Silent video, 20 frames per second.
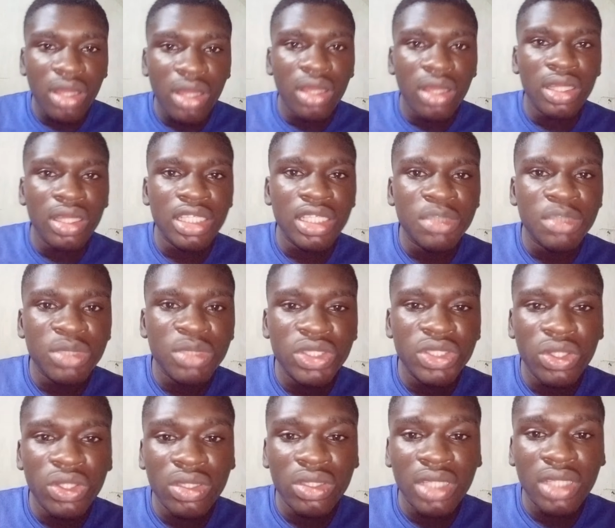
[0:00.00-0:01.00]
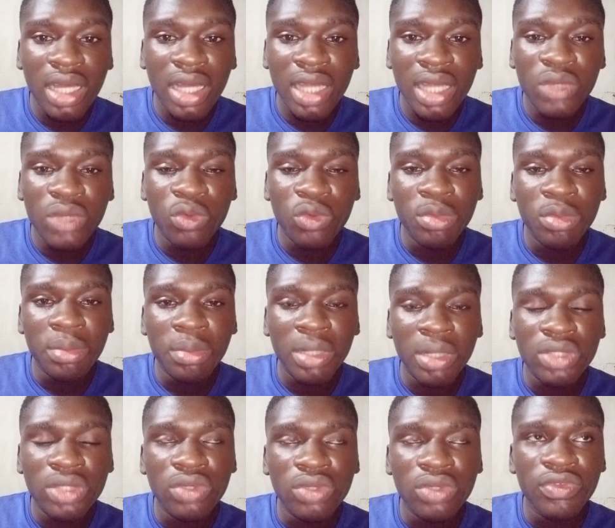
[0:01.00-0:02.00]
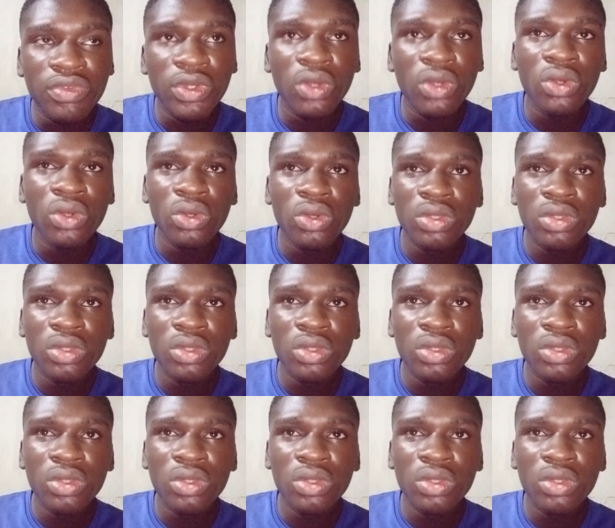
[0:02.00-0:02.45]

it means your tag will be part of your